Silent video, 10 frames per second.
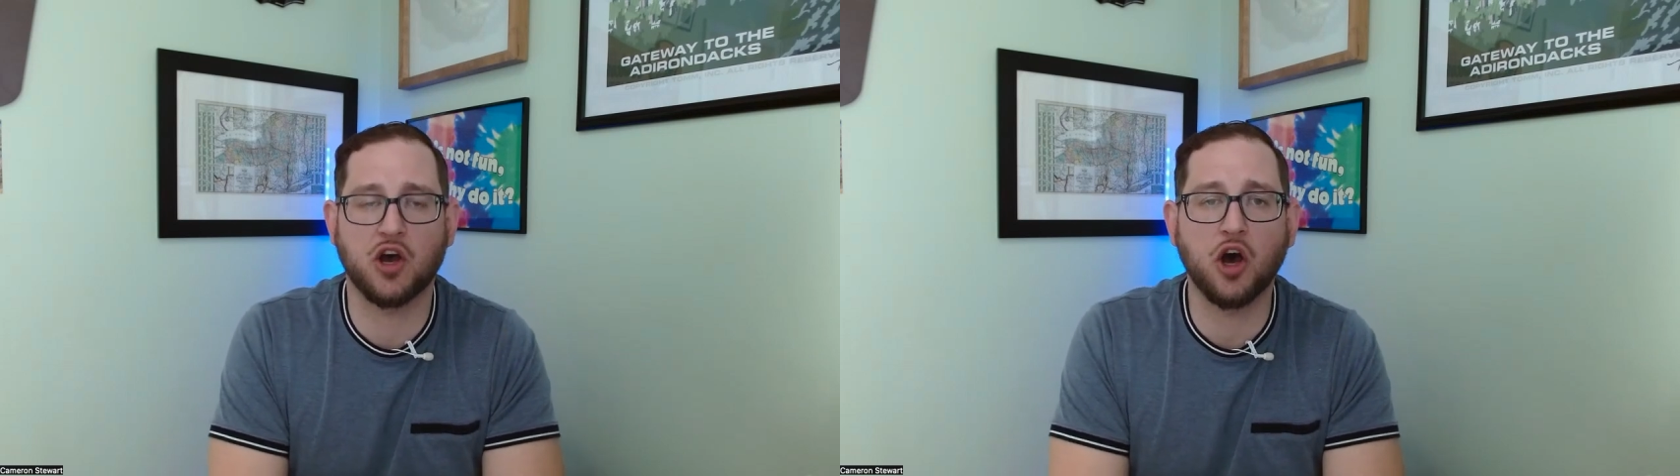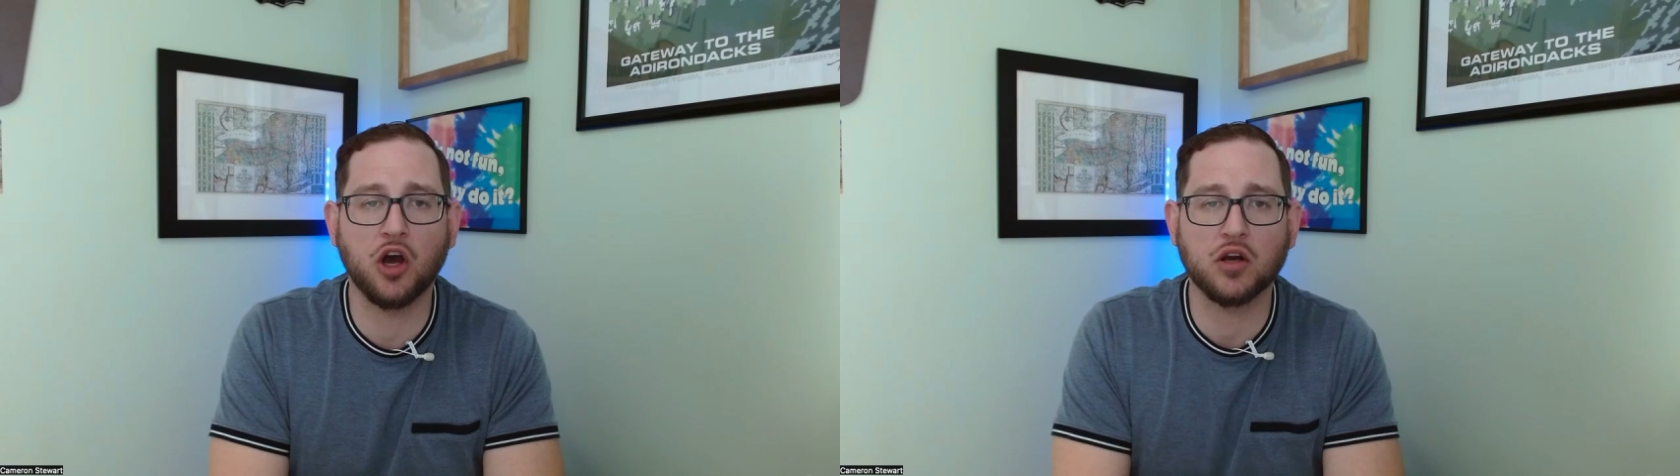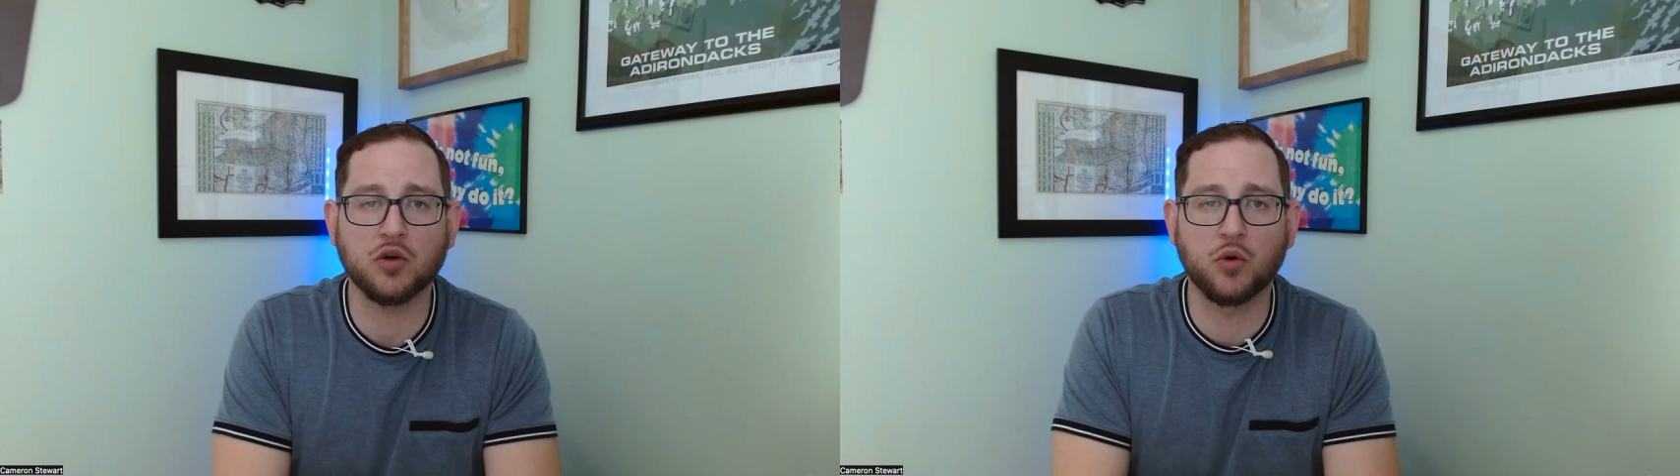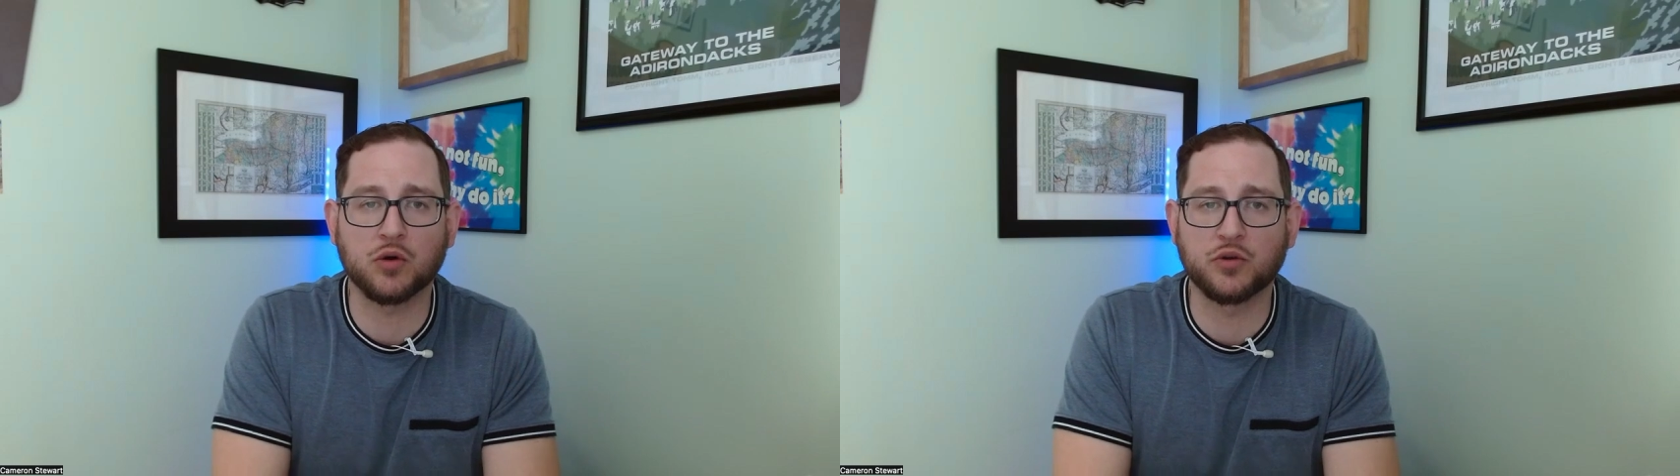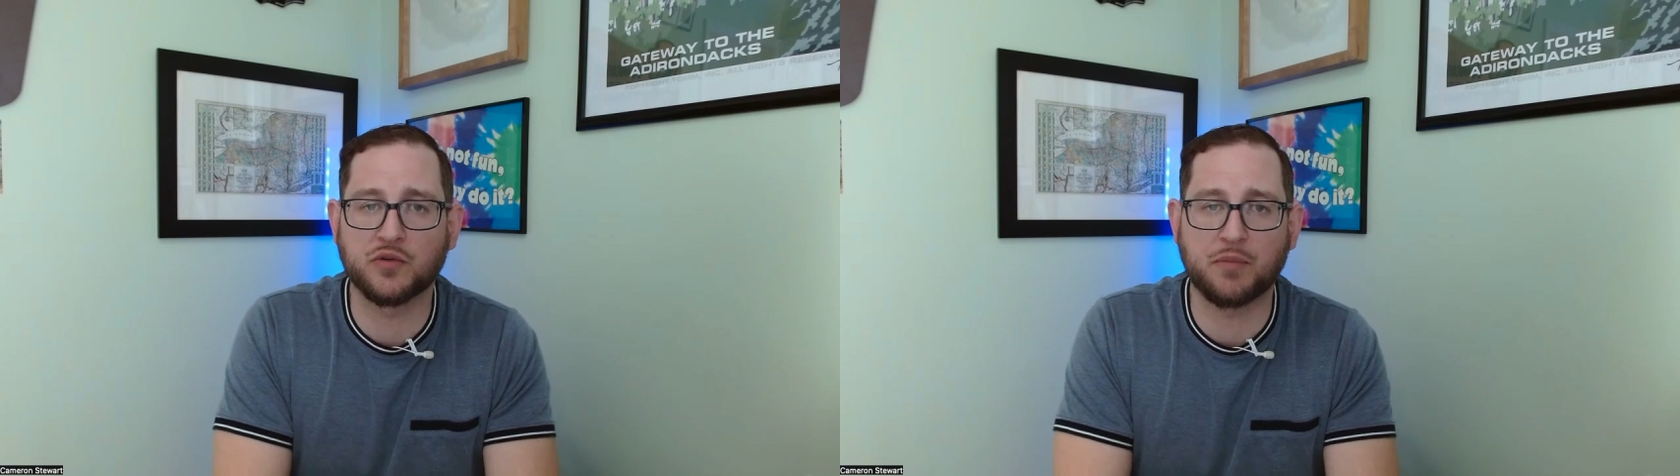are
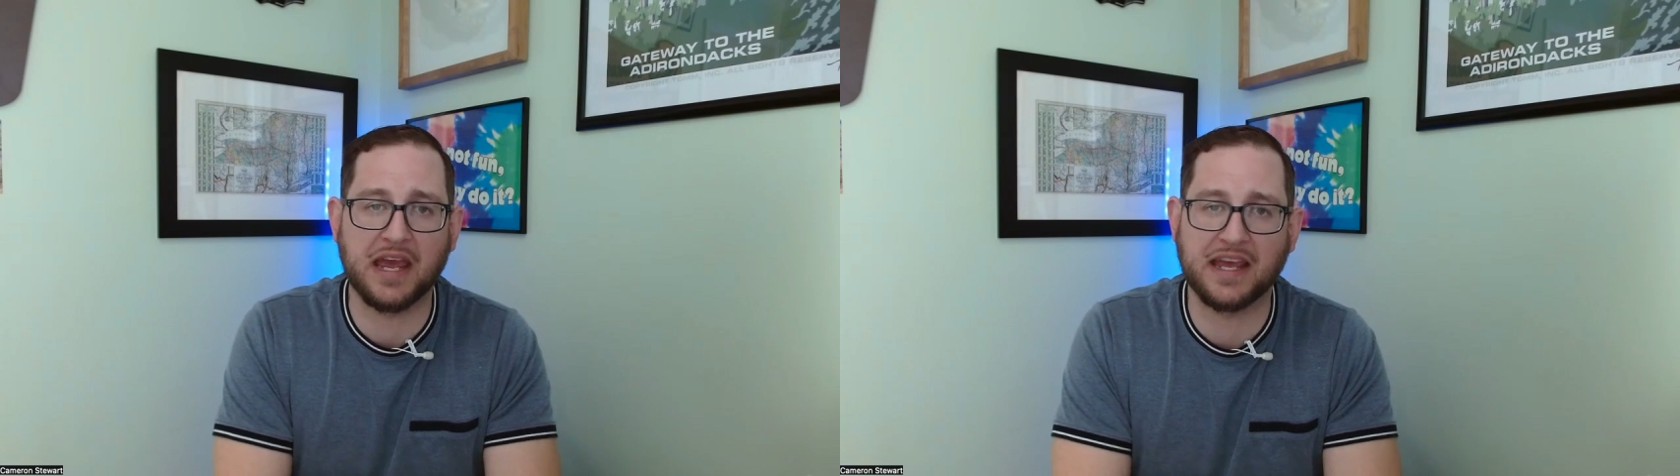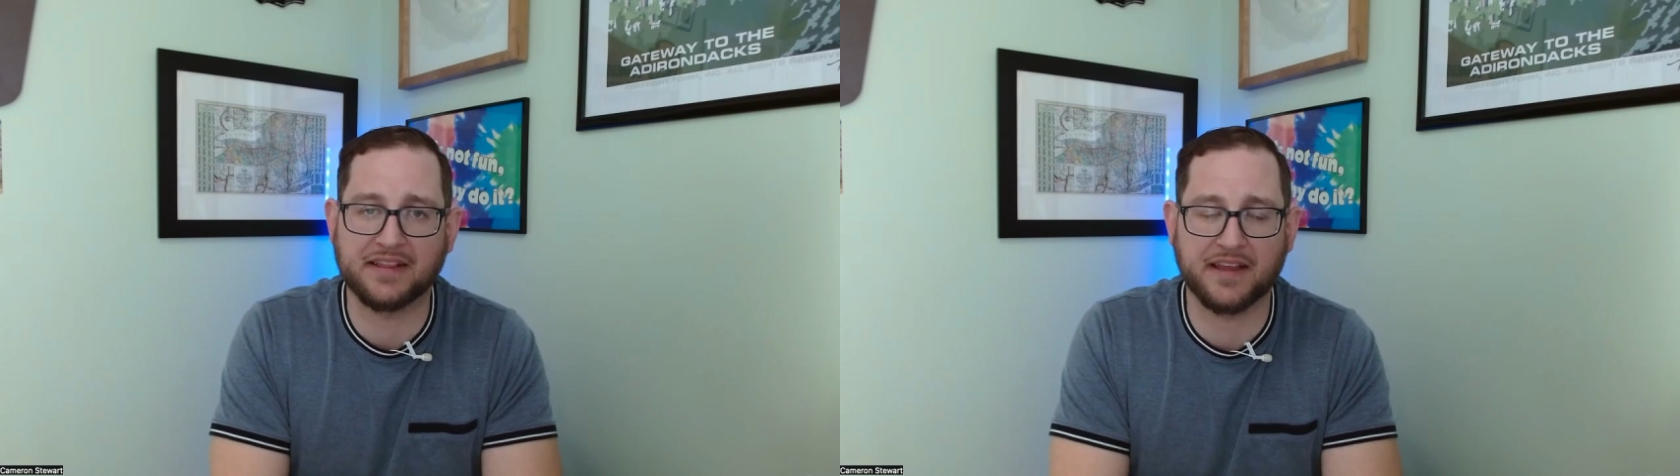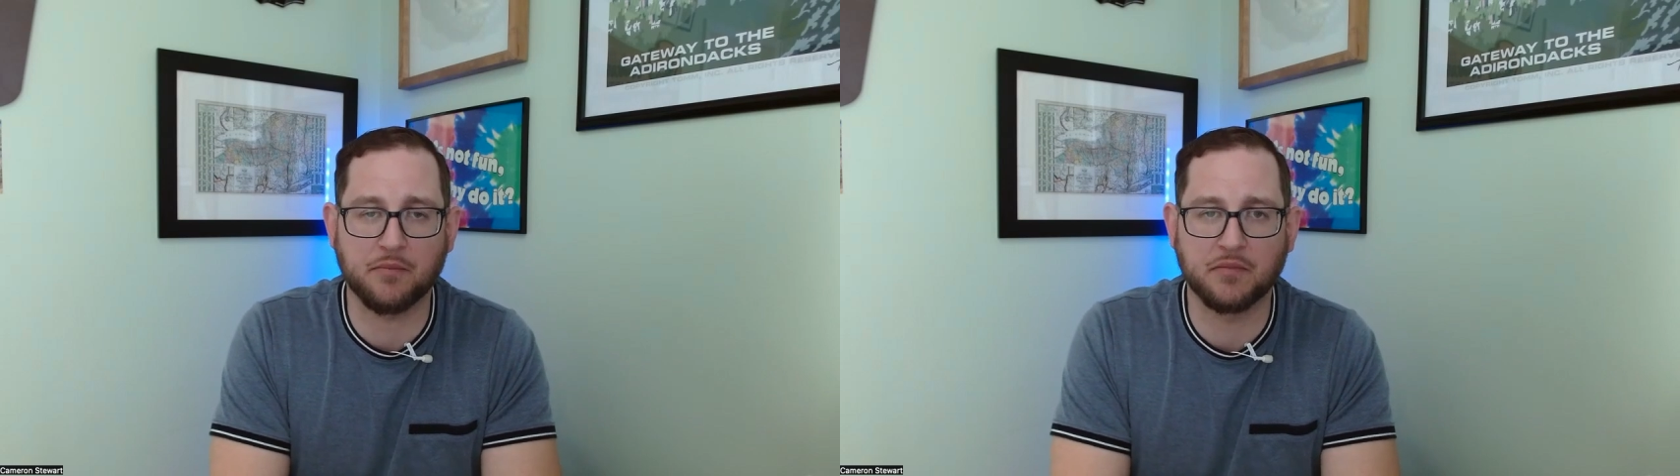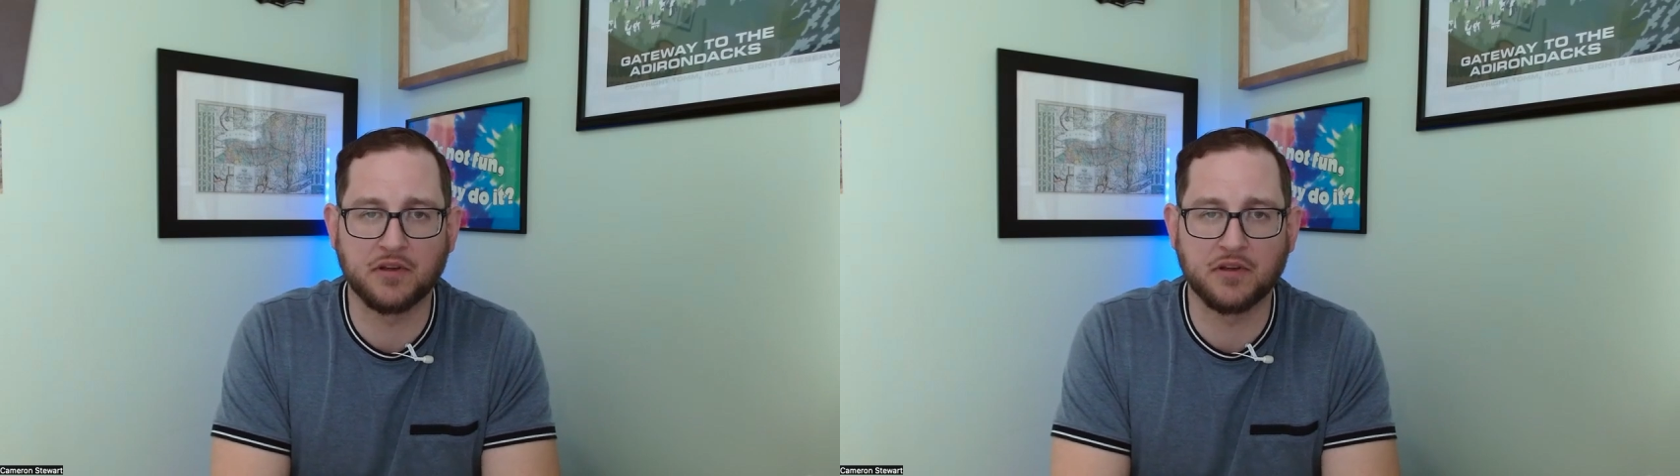or who's paying them.